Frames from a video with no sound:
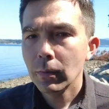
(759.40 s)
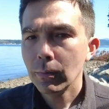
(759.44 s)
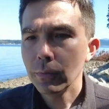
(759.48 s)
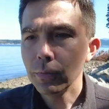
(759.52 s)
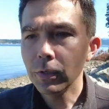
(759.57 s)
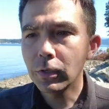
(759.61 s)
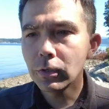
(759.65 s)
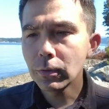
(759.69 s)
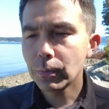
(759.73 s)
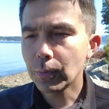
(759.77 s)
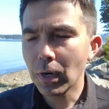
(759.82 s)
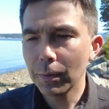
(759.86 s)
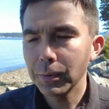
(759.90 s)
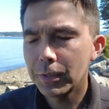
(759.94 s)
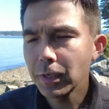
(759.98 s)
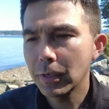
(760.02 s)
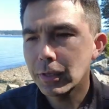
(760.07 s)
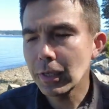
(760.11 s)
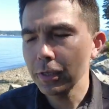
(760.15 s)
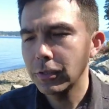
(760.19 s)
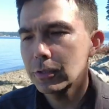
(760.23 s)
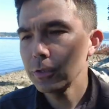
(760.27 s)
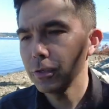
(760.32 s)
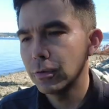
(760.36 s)
you're probably
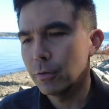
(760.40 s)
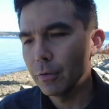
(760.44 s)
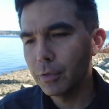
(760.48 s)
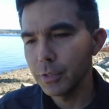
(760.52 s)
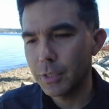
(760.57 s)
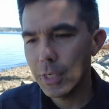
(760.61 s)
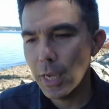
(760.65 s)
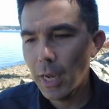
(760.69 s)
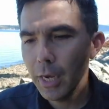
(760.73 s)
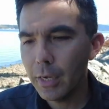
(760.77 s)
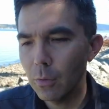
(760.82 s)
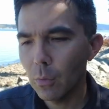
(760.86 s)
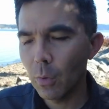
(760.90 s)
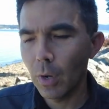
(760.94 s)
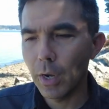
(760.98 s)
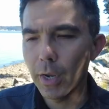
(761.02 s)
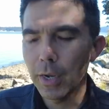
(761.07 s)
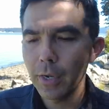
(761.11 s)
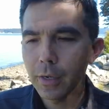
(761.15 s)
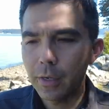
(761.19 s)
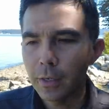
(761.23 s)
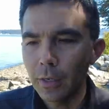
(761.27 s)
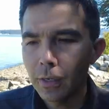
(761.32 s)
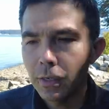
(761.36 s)
not that serious
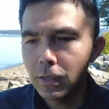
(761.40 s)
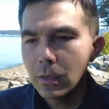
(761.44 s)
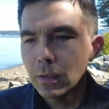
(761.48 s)
anyway.